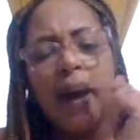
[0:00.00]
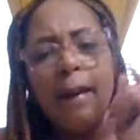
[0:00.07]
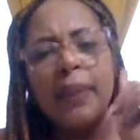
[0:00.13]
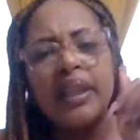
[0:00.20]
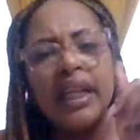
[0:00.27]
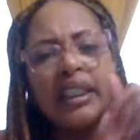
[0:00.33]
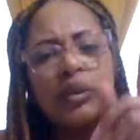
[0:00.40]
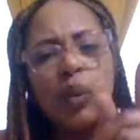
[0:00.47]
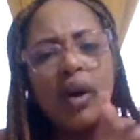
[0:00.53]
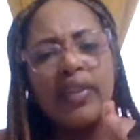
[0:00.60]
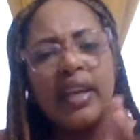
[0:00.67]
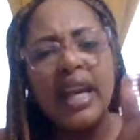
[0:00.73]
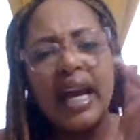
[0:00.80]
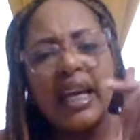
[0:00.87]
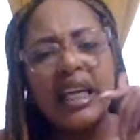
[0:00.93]
But that's why
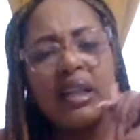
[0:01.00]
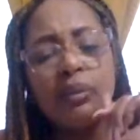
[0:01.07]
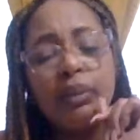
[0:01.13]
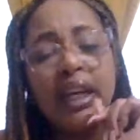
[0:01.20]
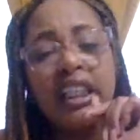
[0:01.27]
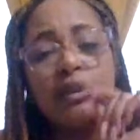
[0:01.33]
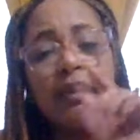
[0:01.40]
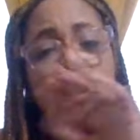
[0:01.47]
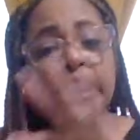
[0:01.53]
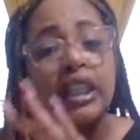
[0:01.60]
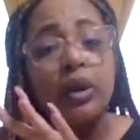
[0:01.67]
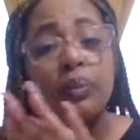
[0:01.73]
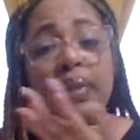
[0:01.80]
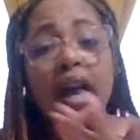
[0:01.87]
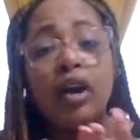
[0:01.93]
they're not getting blessed because
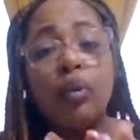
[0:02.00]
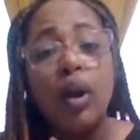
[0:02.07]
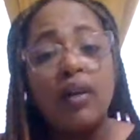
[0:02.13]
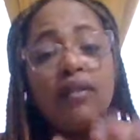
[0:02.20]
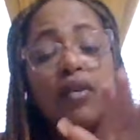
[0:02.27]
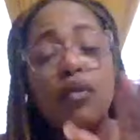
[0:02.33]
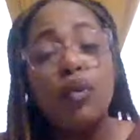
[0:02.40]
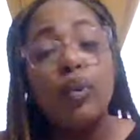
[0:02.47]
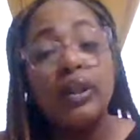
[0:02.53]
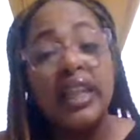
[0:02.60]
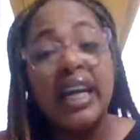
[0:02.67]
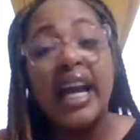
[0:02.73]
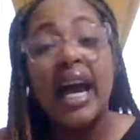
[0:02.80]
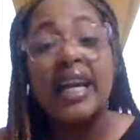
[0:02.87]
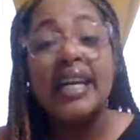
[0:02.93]
they're not grateful for what
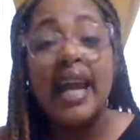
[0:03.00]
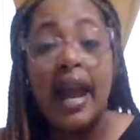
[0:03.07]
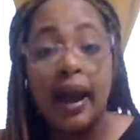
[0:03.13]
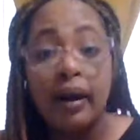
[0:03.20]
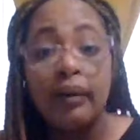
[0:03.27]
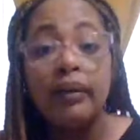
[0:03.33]
they got now.